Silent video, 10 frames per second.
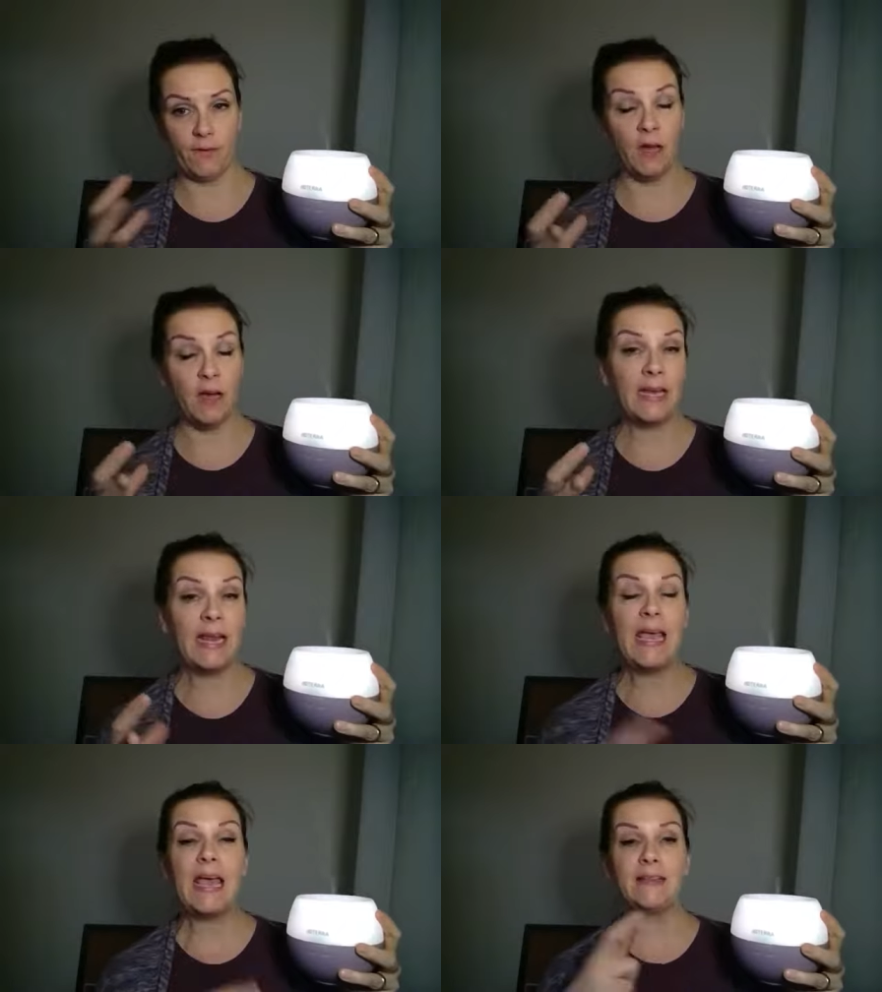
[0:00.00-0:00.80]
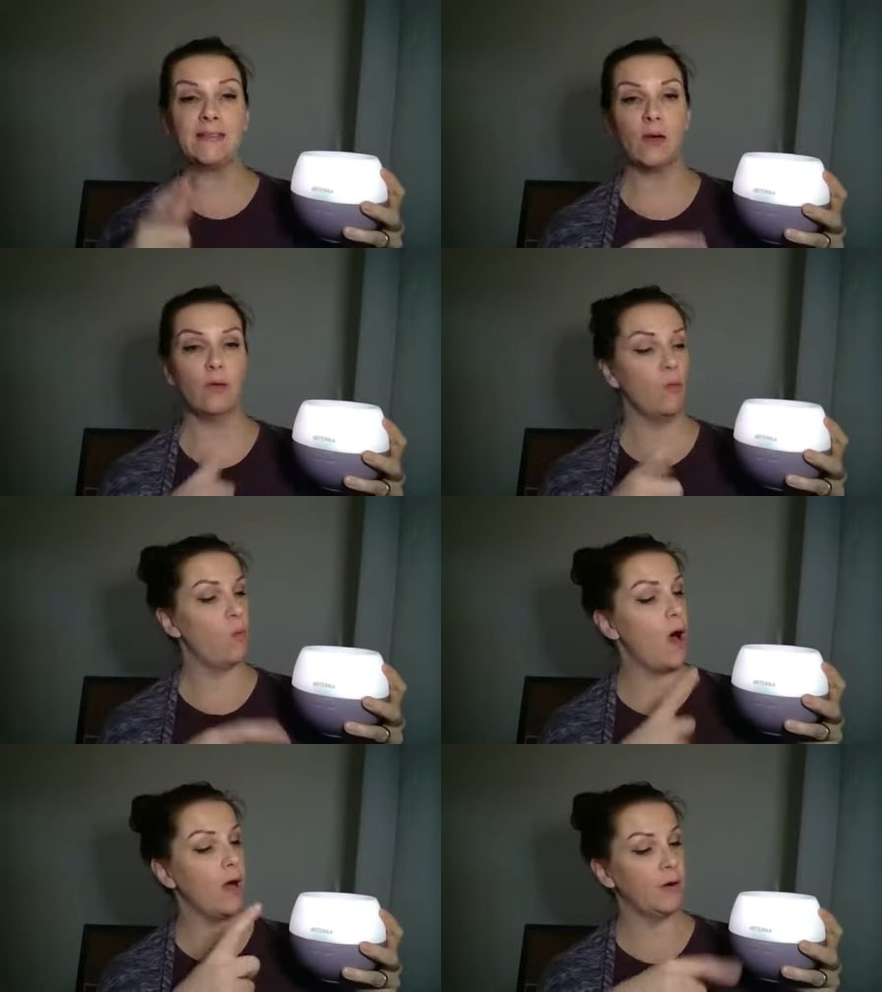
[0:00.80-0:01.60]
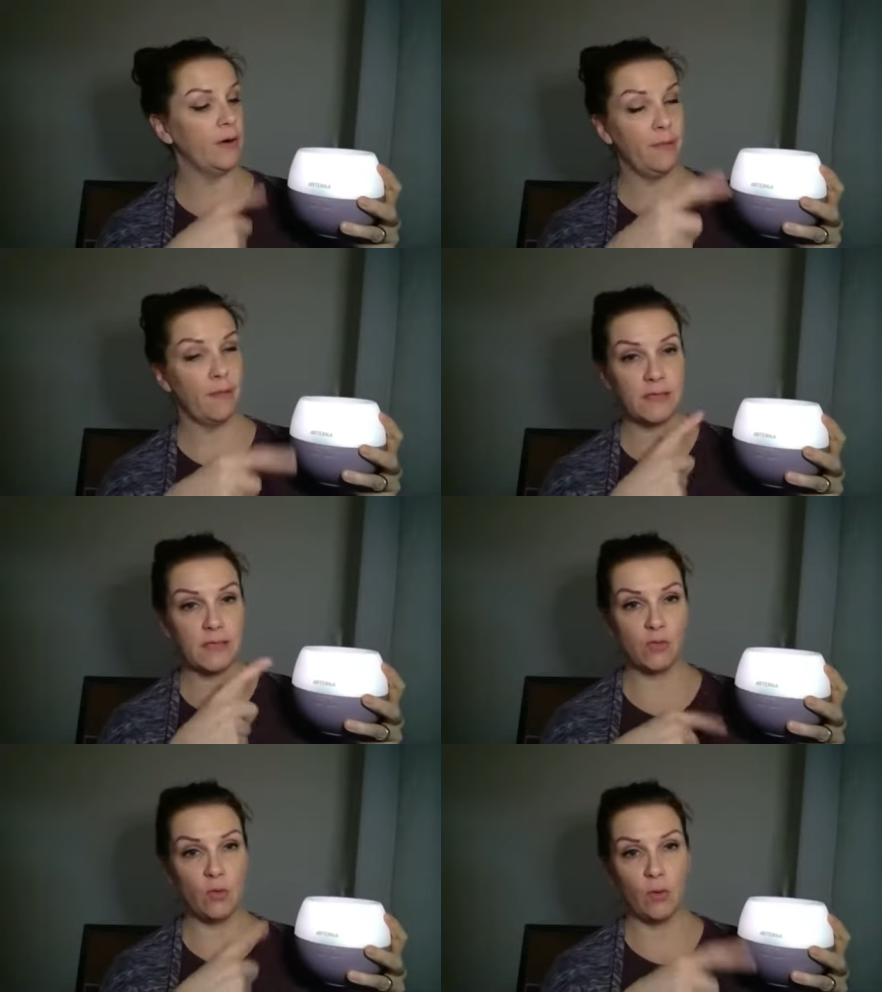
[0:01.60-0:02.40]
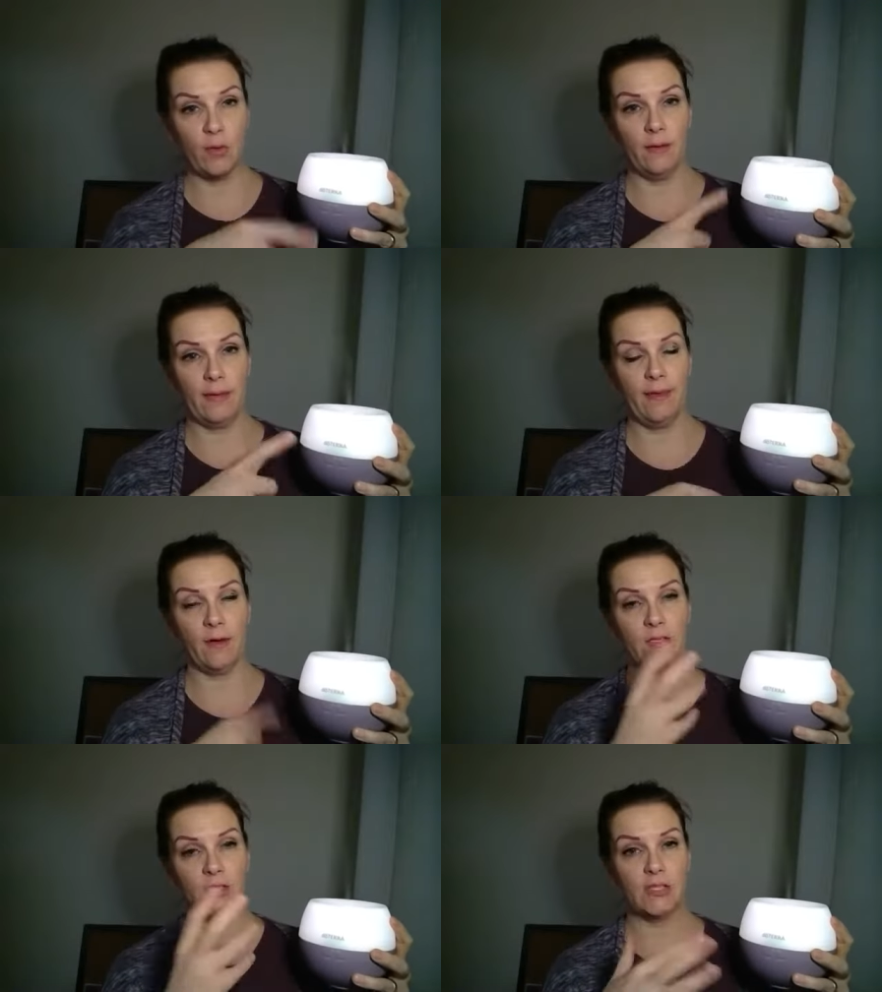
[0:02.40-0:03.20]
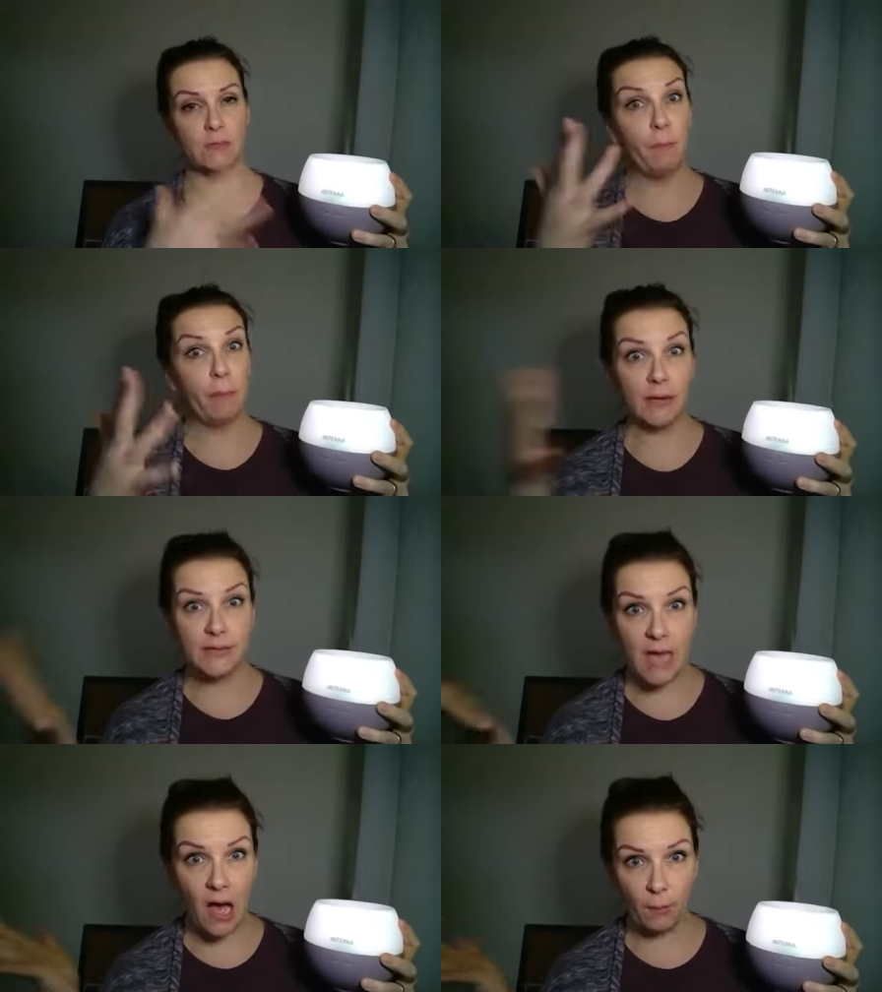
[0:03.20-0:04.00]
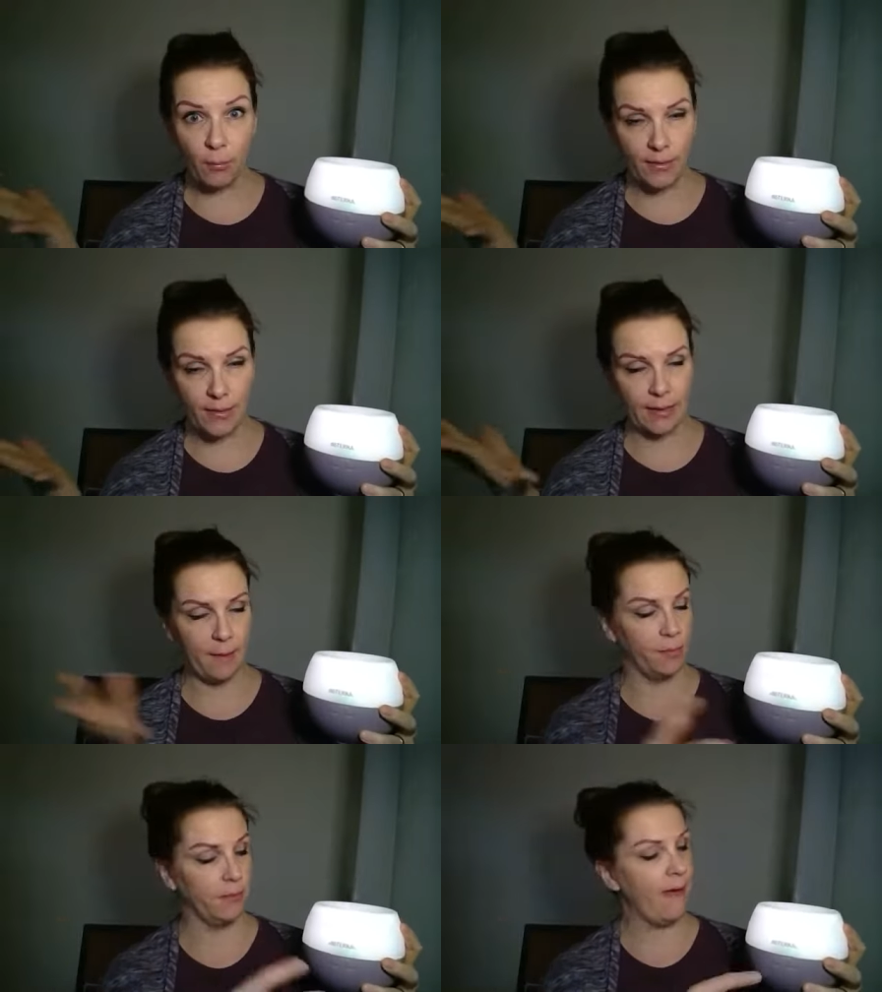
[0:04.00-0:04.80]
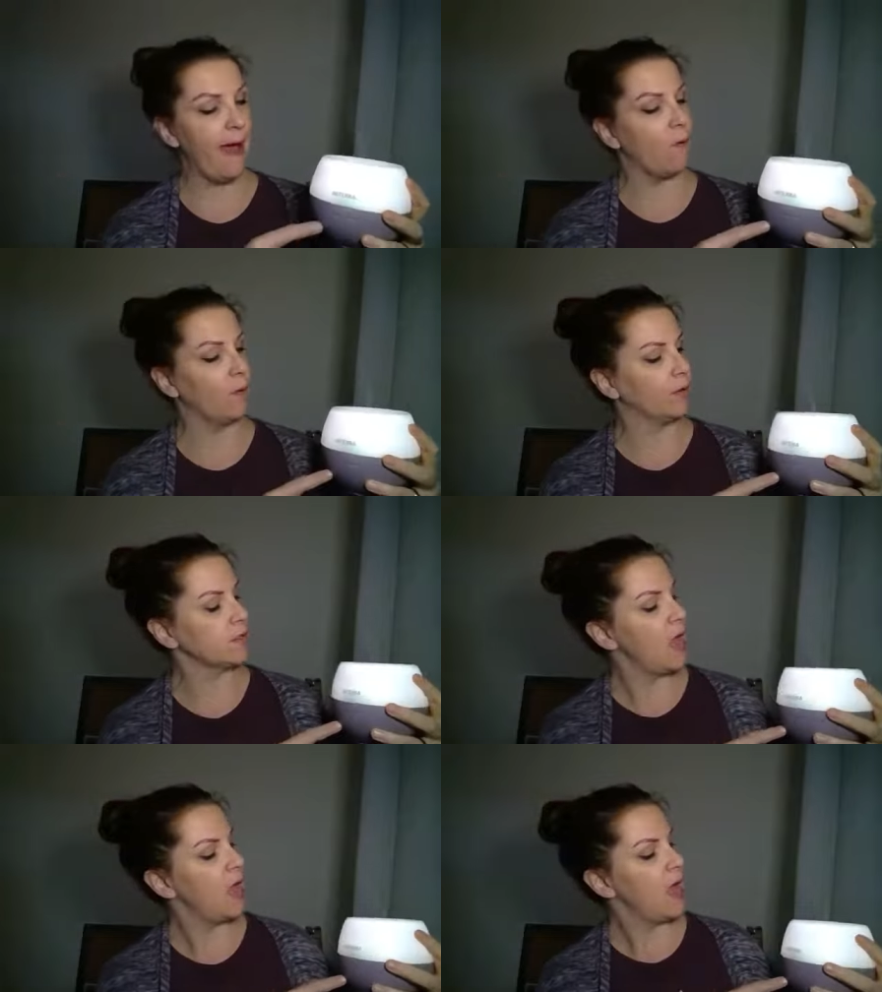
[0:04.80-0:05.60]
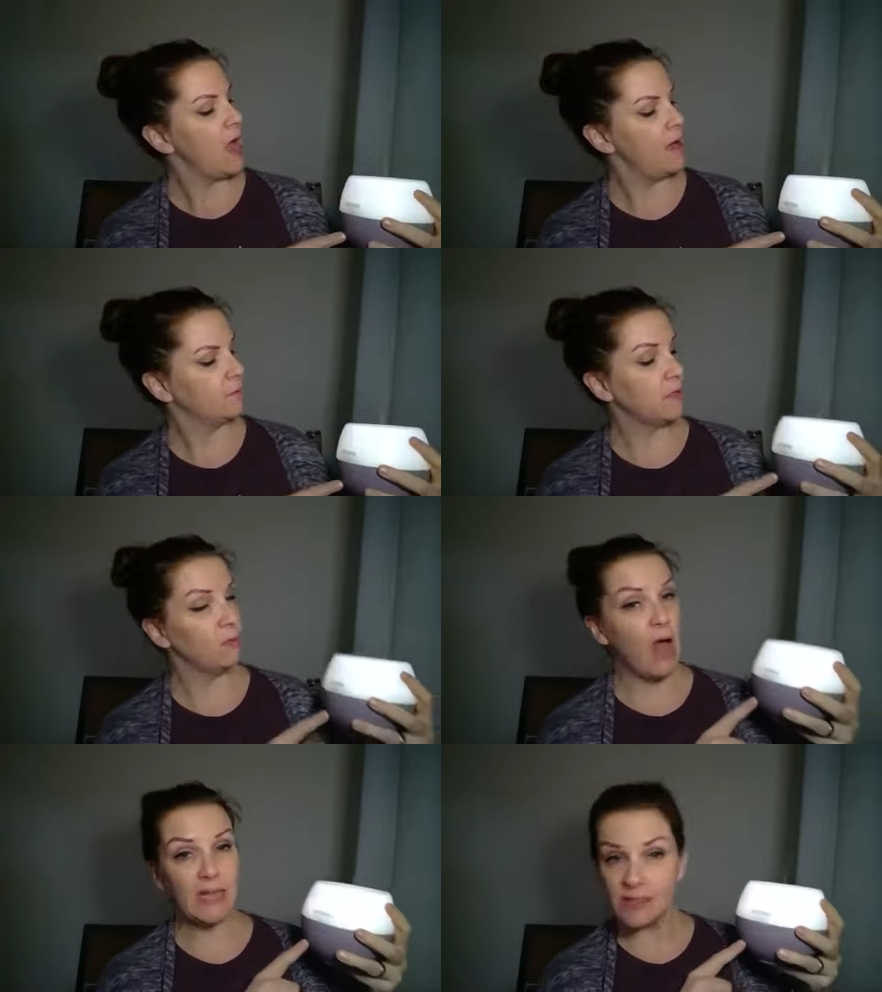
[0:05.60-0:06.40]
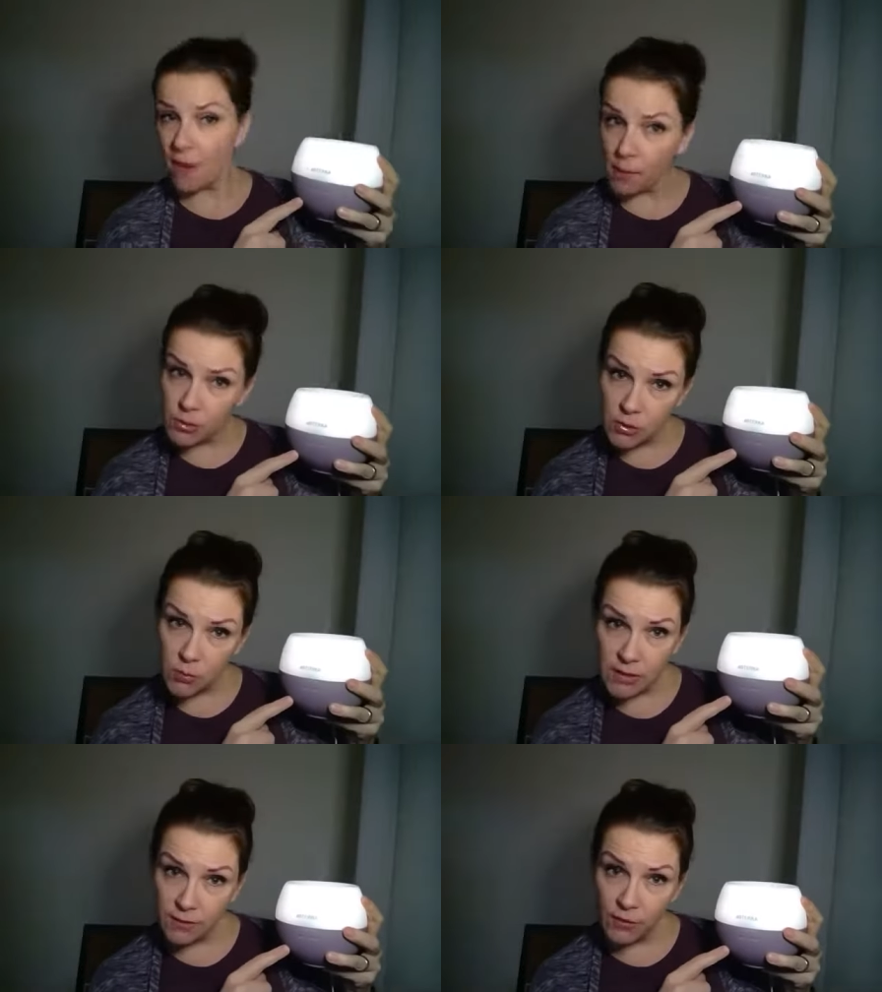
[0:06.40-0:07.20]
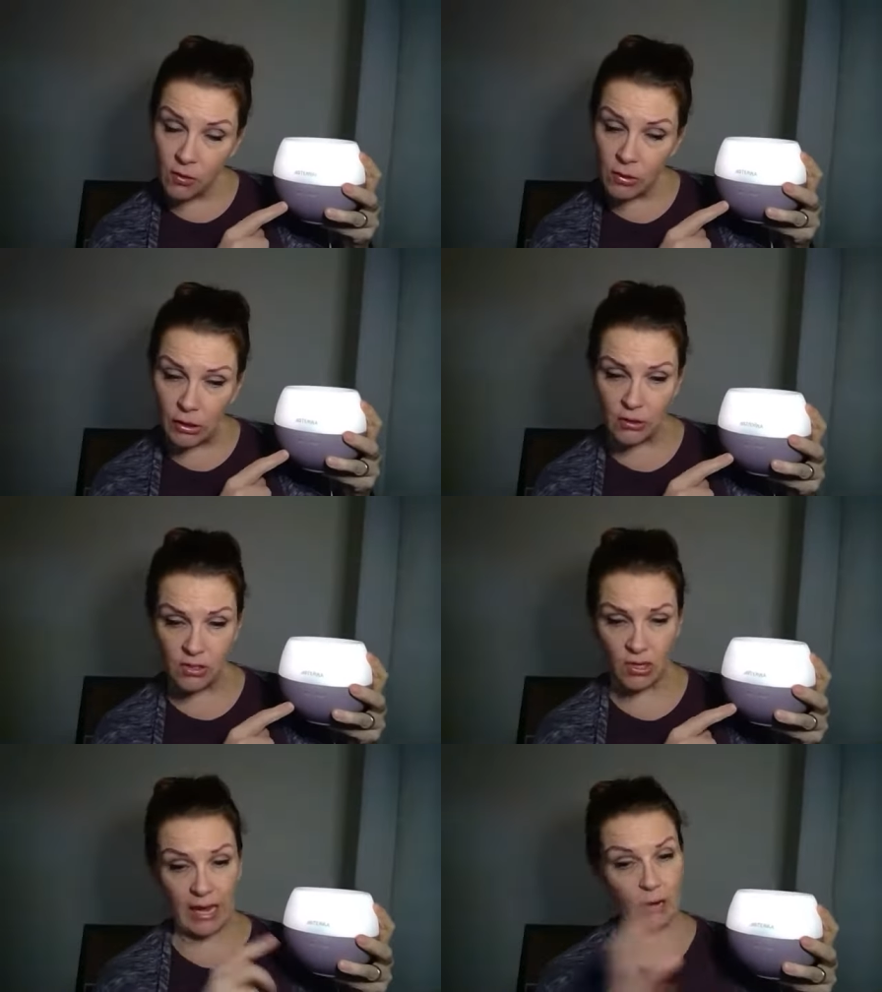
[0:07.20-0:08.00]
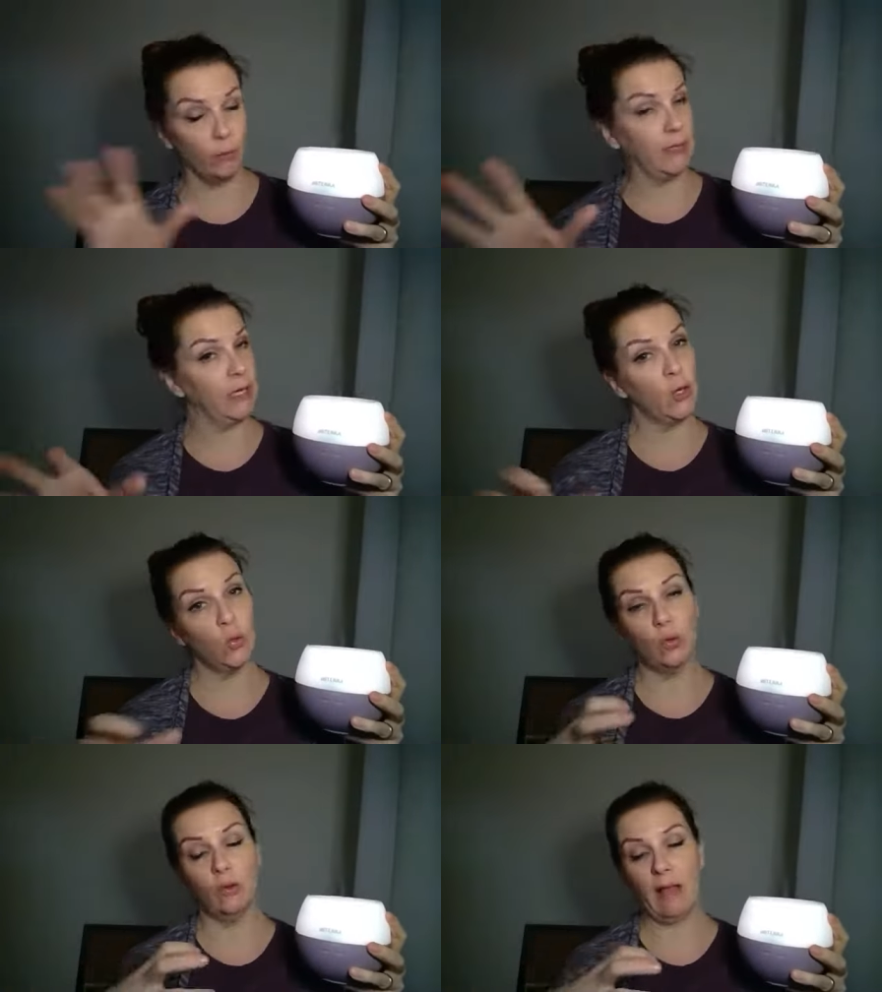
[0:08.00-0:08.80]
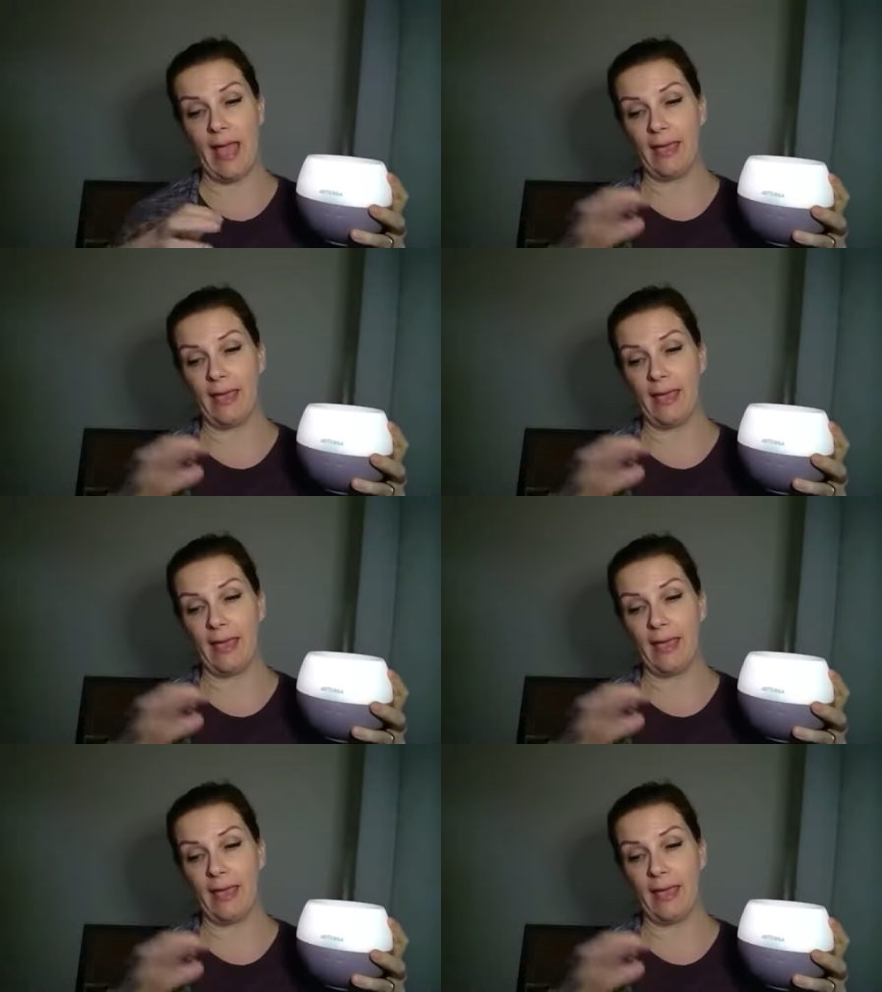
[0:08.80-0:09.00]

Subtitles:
and on. And so the water and the essential oil in there isn't just burnt up within a couple of hours. So lots of options with diffusers. You can get a really cool,